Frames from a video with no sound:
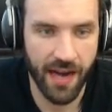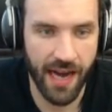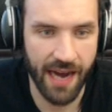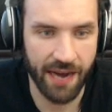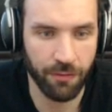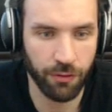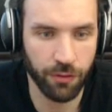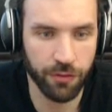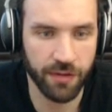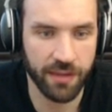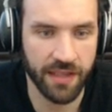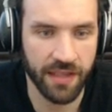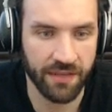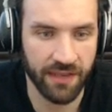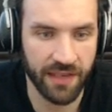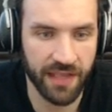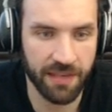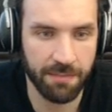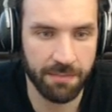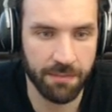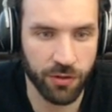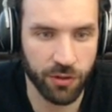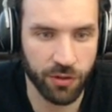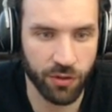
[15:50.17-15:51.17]
I want the
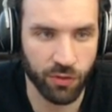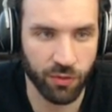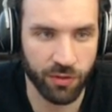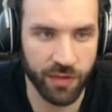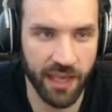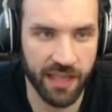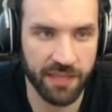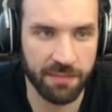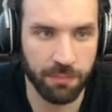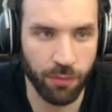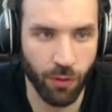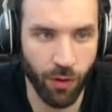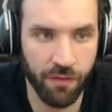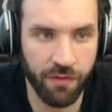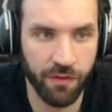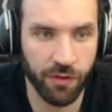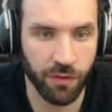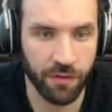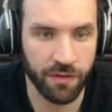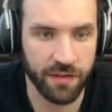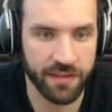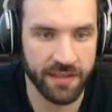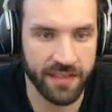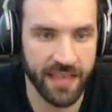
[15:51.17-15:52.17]
developers to get
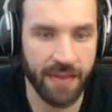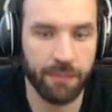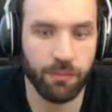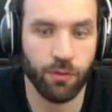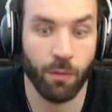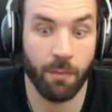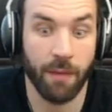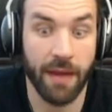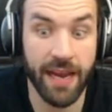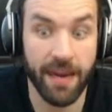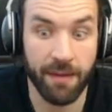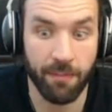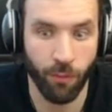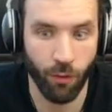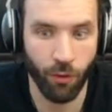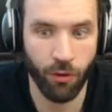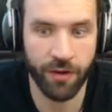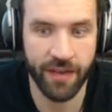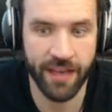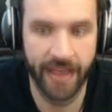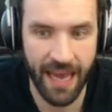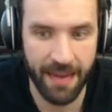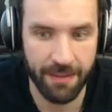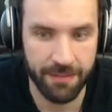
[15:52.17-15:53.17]
profit on this game, to make
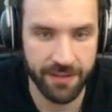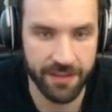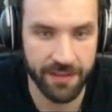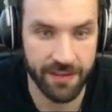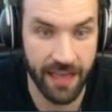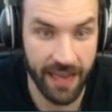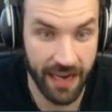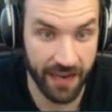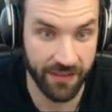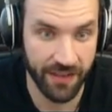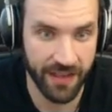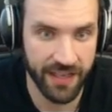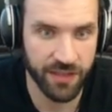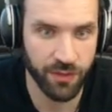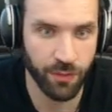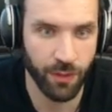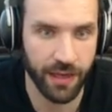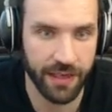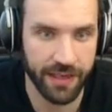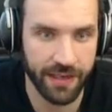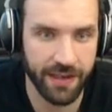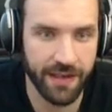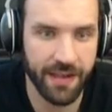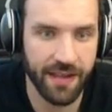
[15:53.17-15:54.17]
more games like this
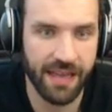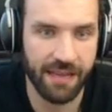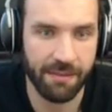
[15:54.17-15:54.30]
one,